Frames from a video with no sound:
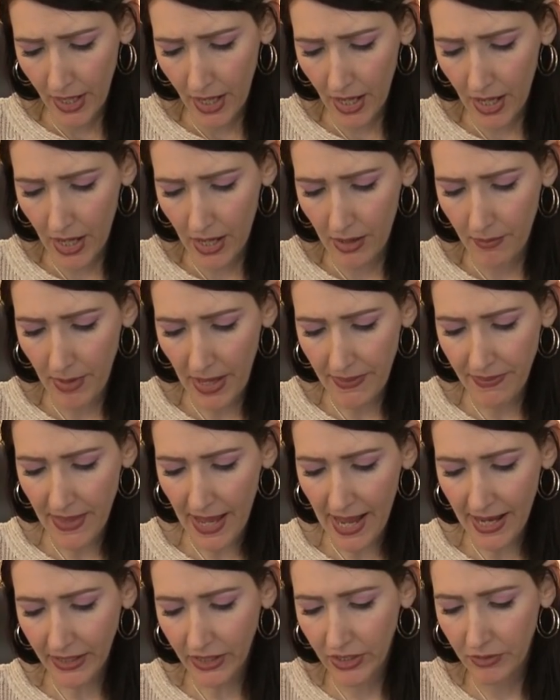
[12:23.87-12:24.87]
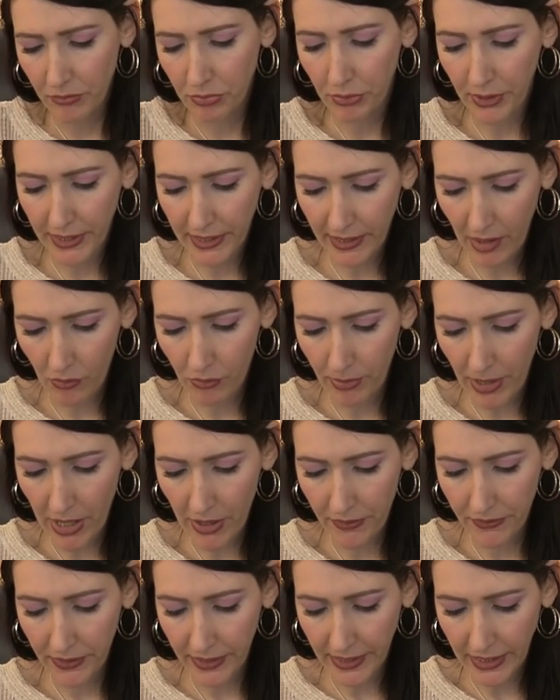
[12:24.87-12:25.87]
And that could bring
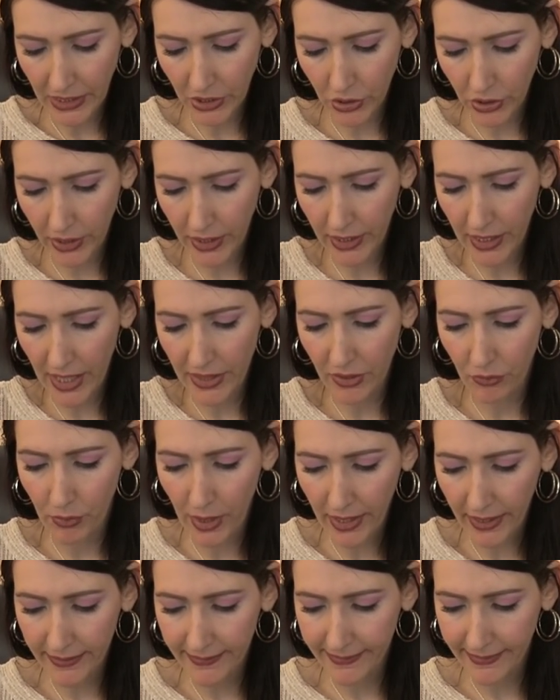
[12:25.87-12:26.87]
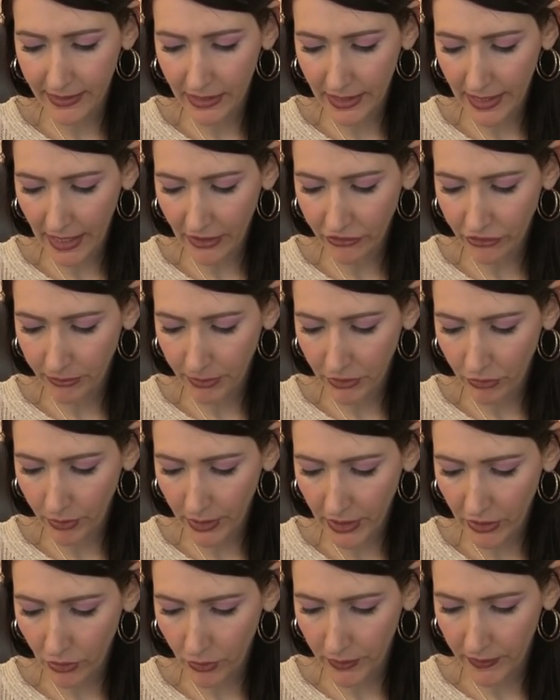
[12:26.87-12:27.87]
around the healing and the reconciliation
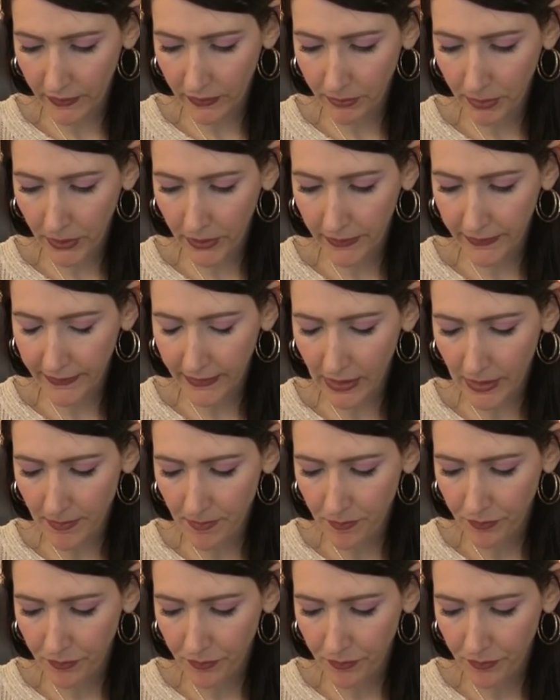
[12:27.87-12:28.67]
between you and this person.